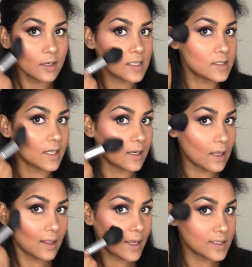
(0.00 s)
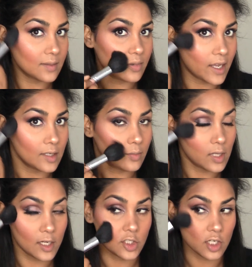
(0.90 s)
On this side, I like to apply the
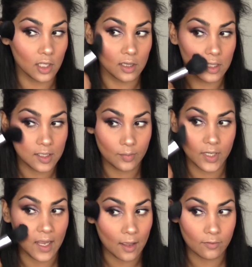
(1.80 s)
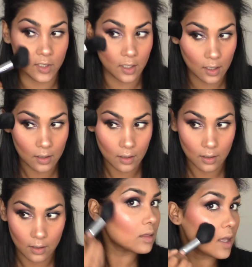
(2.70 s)
blush a little bit heavier.
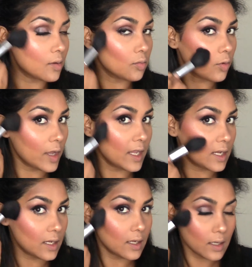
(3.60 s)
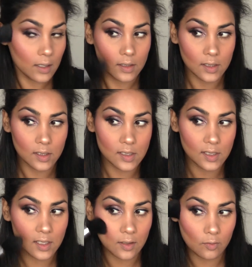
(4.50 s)
That way you
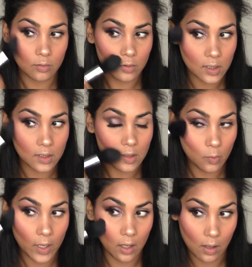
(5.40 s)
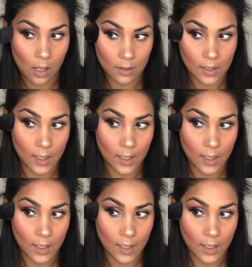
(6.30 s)
see it really well on